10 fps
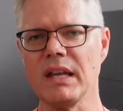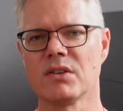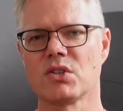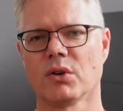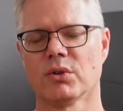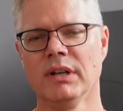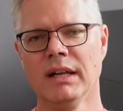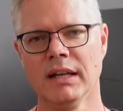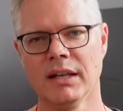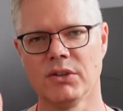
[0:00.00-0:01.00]
So
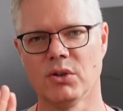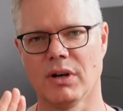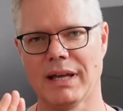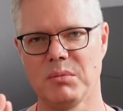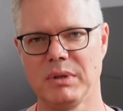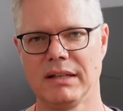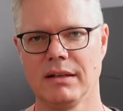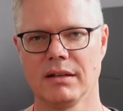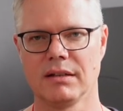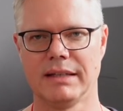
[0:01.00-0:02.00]
you are aiming
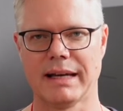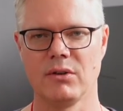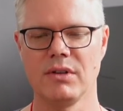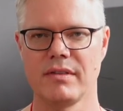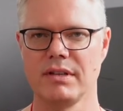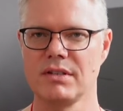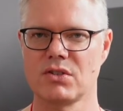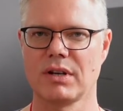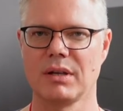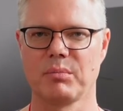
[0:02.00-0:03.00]
down the thin
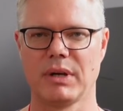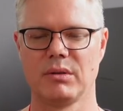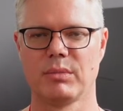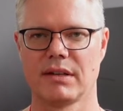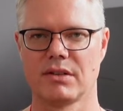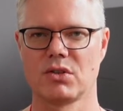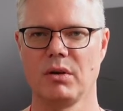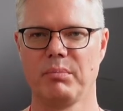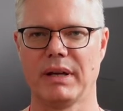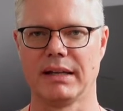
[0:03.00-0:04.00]
stripe made by the
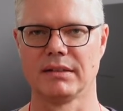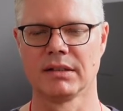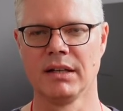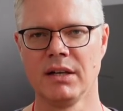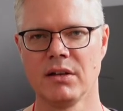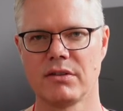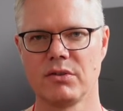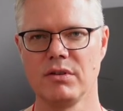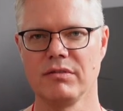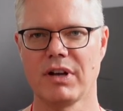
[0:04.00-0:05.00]
top band
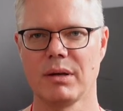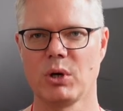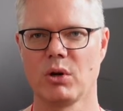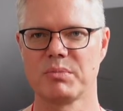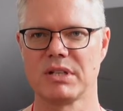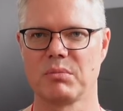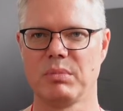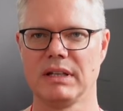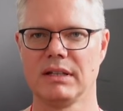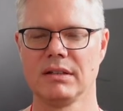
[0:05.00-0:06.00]
through the fiber optic
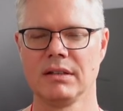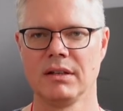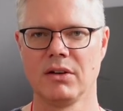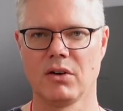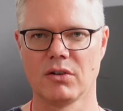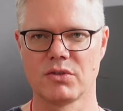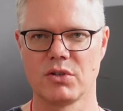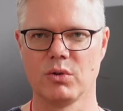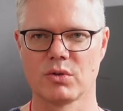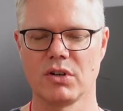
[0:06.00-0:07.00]
bead onto
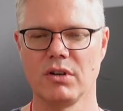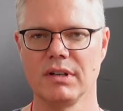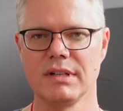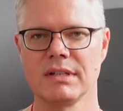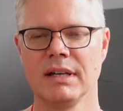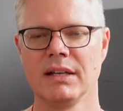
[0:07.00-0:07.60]
your target.